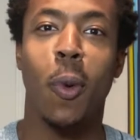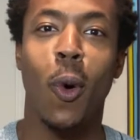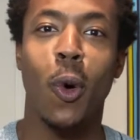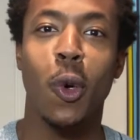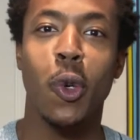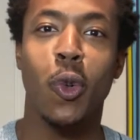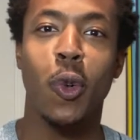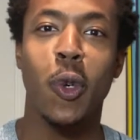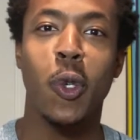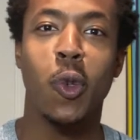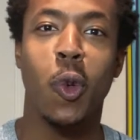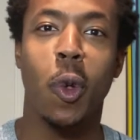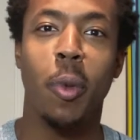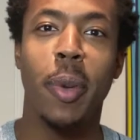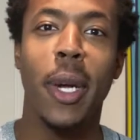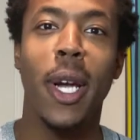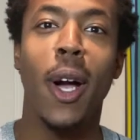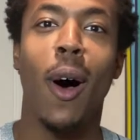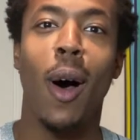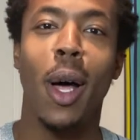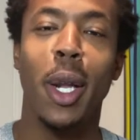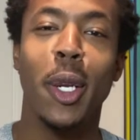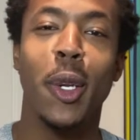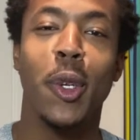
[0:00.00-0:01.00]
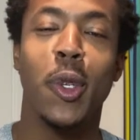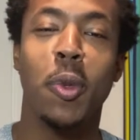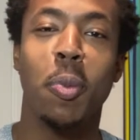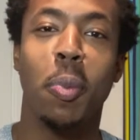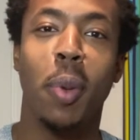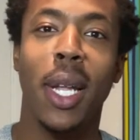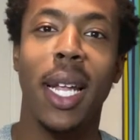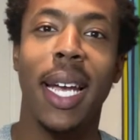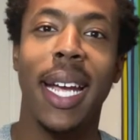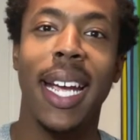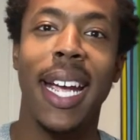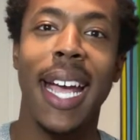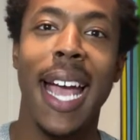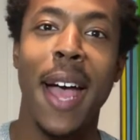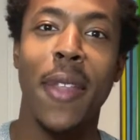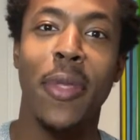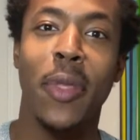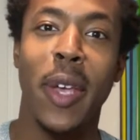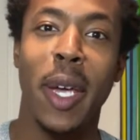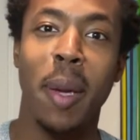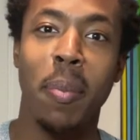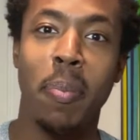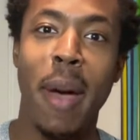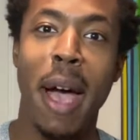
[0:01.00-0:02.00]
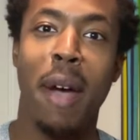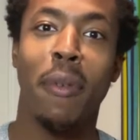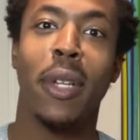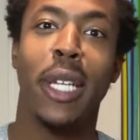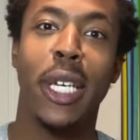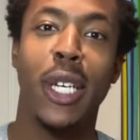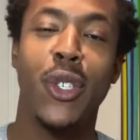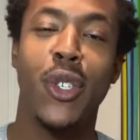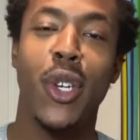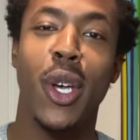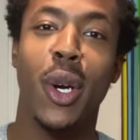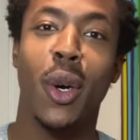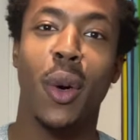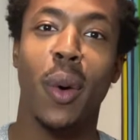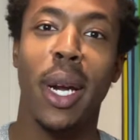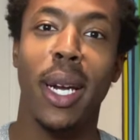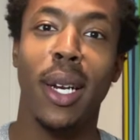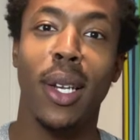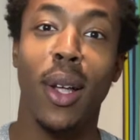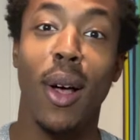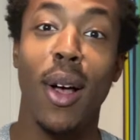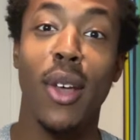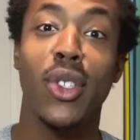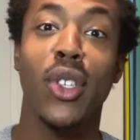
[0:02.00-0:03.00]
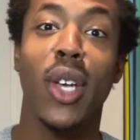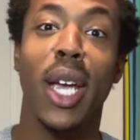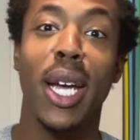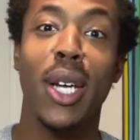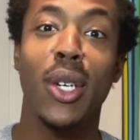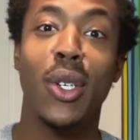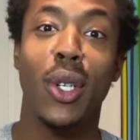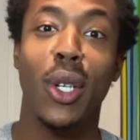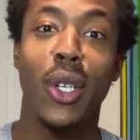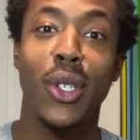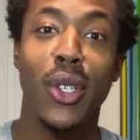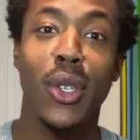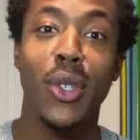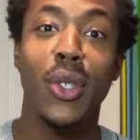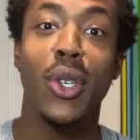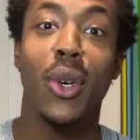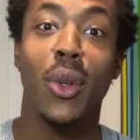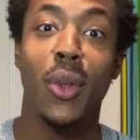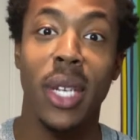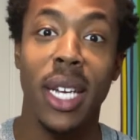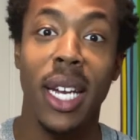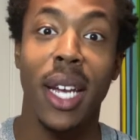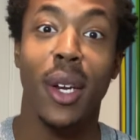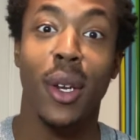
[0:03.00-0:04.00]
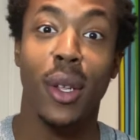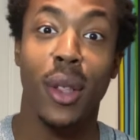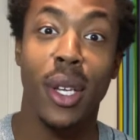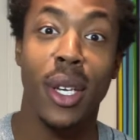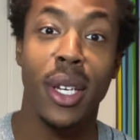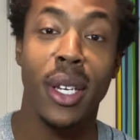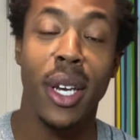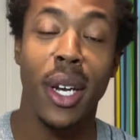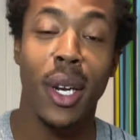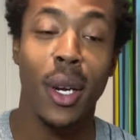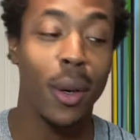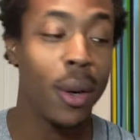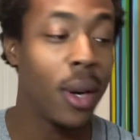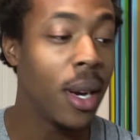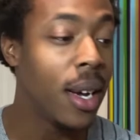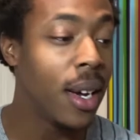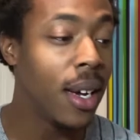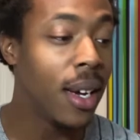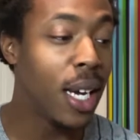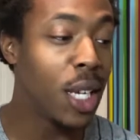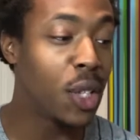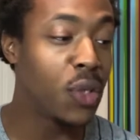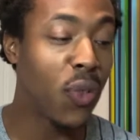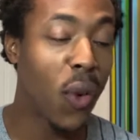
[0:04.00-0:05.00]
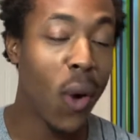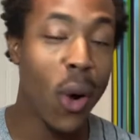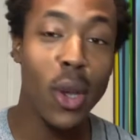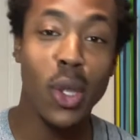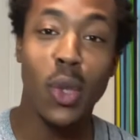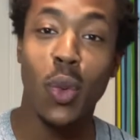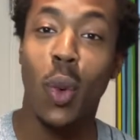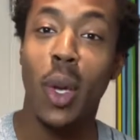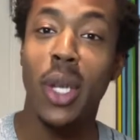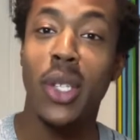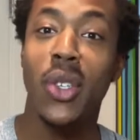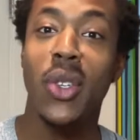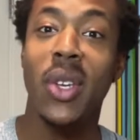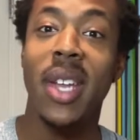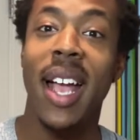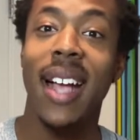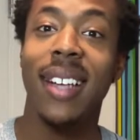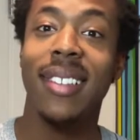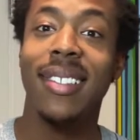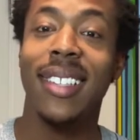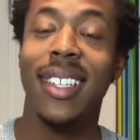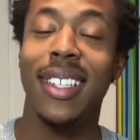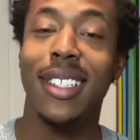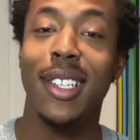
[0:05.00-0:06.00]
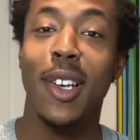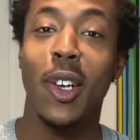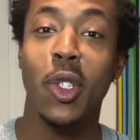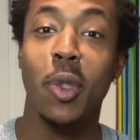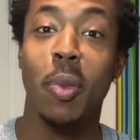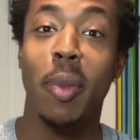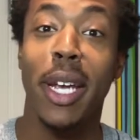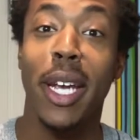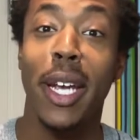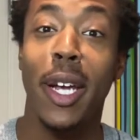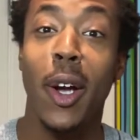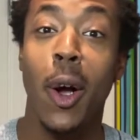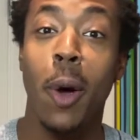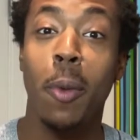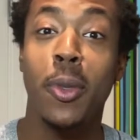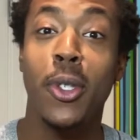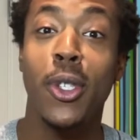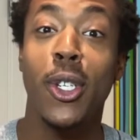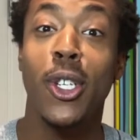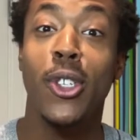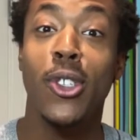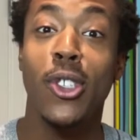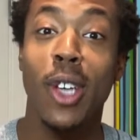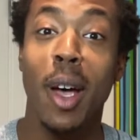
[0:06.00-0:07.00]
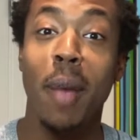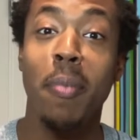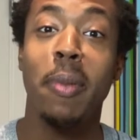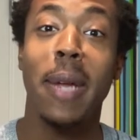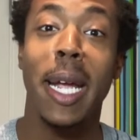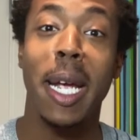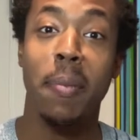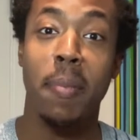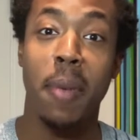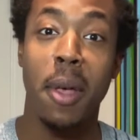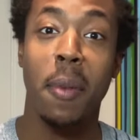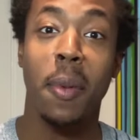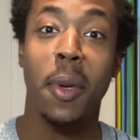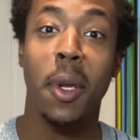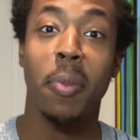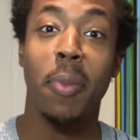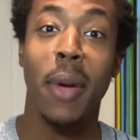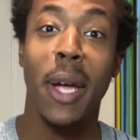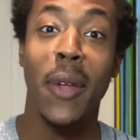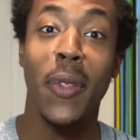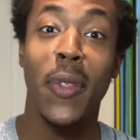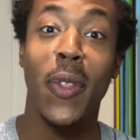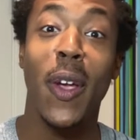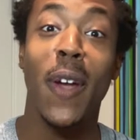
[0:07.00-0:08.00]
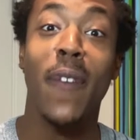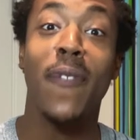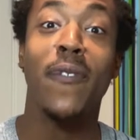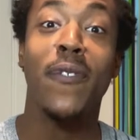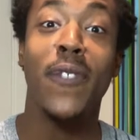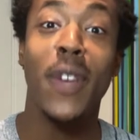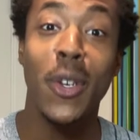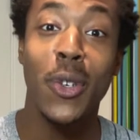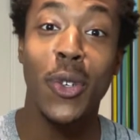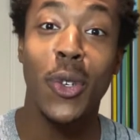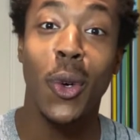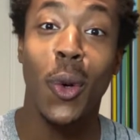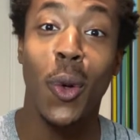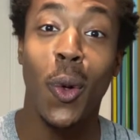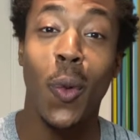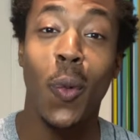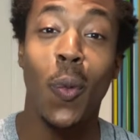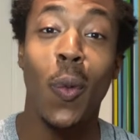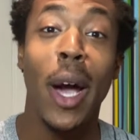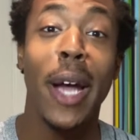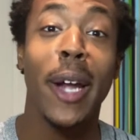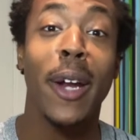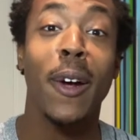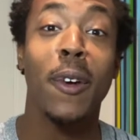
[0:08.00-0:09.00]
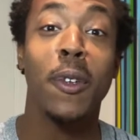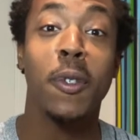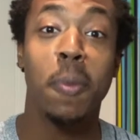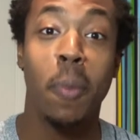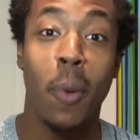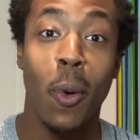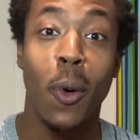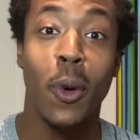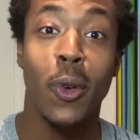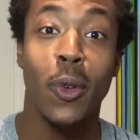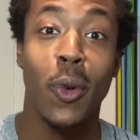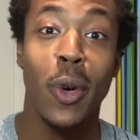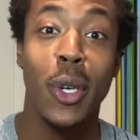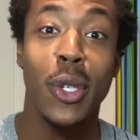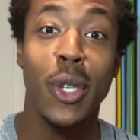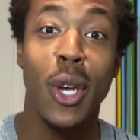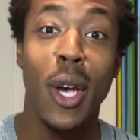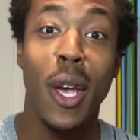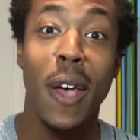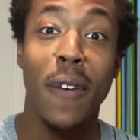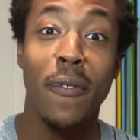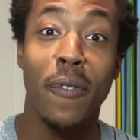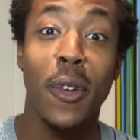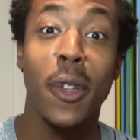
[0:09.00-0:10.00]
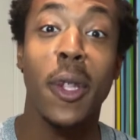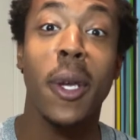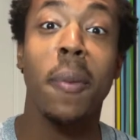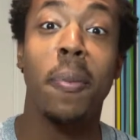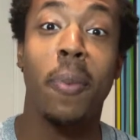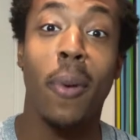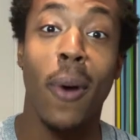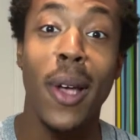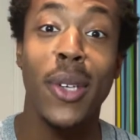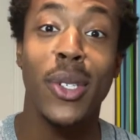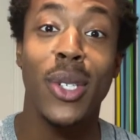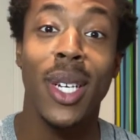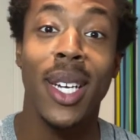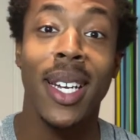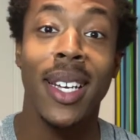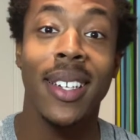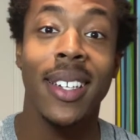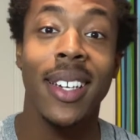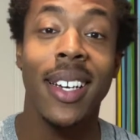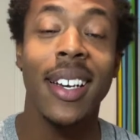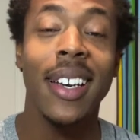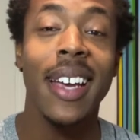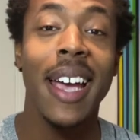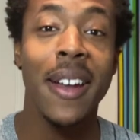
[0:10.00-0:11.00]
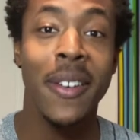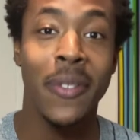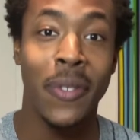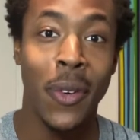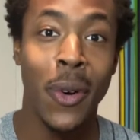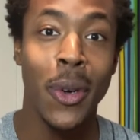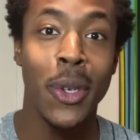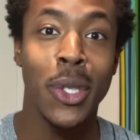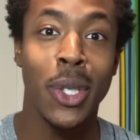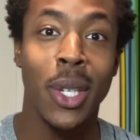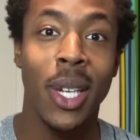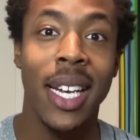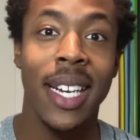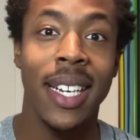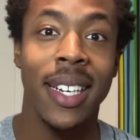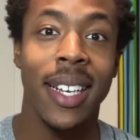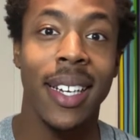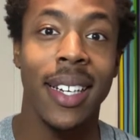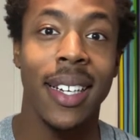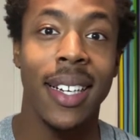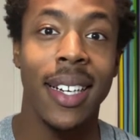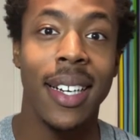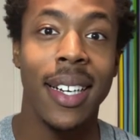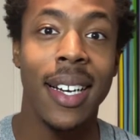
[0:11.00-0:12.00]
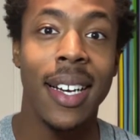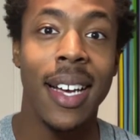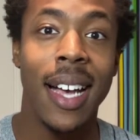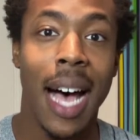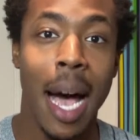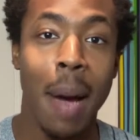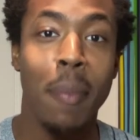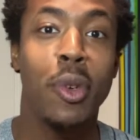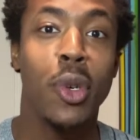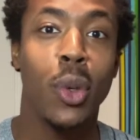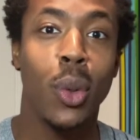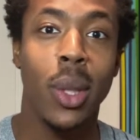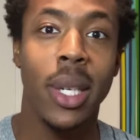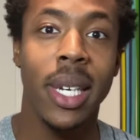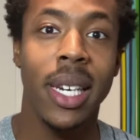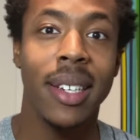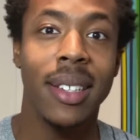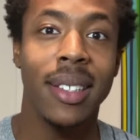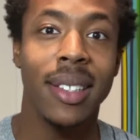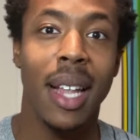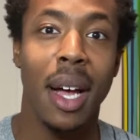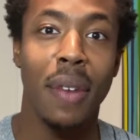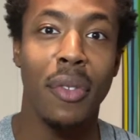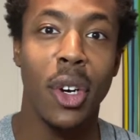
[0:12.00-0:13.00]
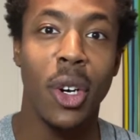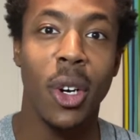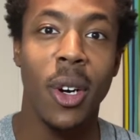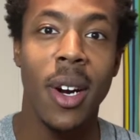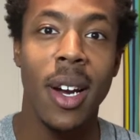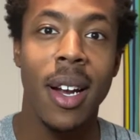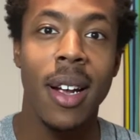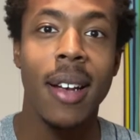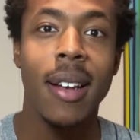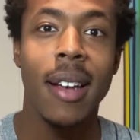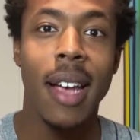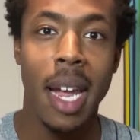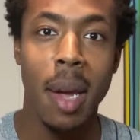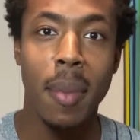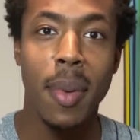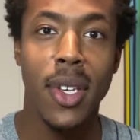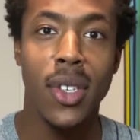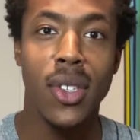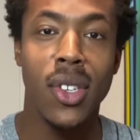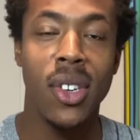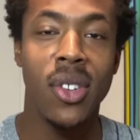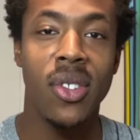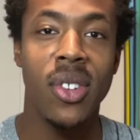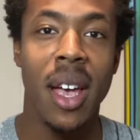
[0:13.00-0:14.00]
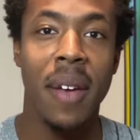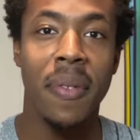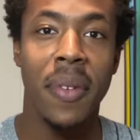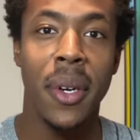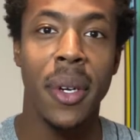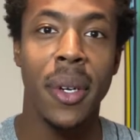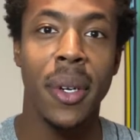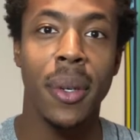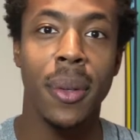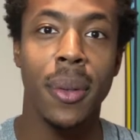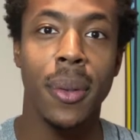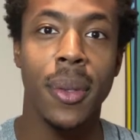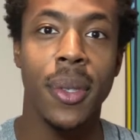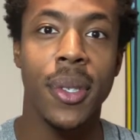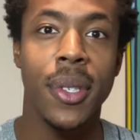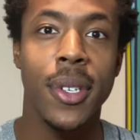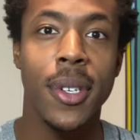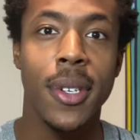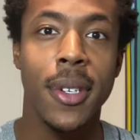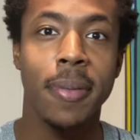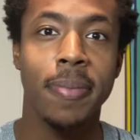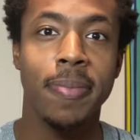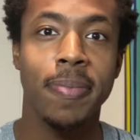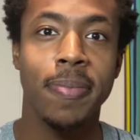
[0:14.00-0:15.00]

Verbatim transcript: portraits will be on display at the Beverly Center in Los Angeles until the end of the year. As far as what's next, he tells me he hopes to someday be able to paint the official White House portraits for the President and First Lady. I'm Julian Glover, ABC 7 News.